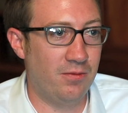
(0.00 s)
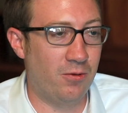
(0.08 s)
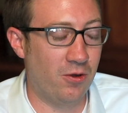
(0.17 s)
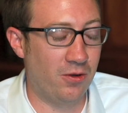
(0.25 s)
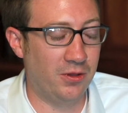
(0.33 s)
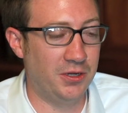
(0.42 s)

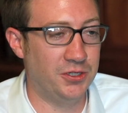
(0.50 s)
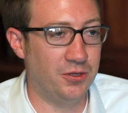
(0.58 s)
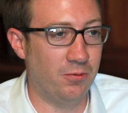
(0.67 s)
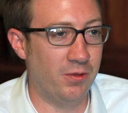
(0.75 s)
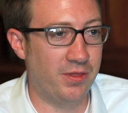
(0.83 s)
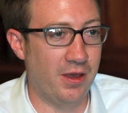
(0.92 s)
currently
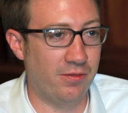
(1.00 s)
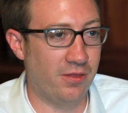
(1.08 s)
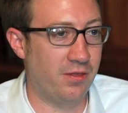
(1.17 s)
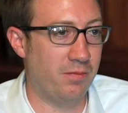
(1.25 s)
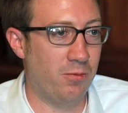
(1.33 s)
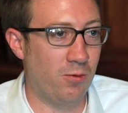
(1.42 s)
do without
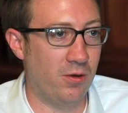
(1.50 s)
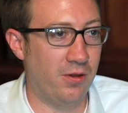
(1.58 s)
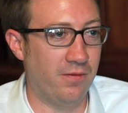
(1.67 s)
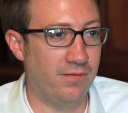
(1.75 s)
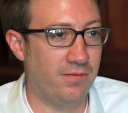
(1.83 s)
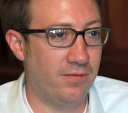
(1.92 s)
the support
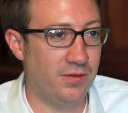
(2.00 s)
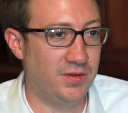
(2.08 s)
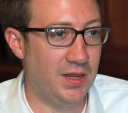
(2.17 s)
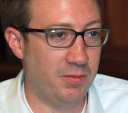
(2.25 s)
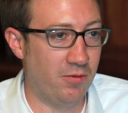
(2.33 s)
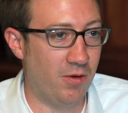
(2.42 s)
of
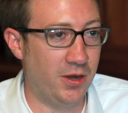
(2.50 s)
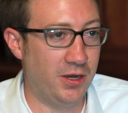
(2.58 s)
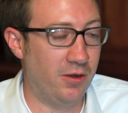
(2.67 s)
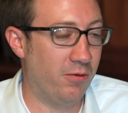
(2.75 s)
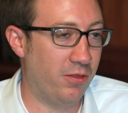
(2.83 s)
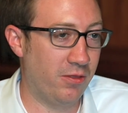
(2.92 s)
Damon
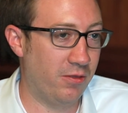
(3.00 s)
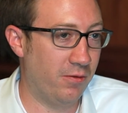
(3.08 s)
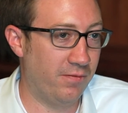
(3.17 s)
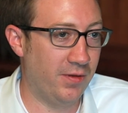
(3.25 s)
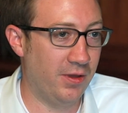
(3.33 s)
Runyon or the Sohn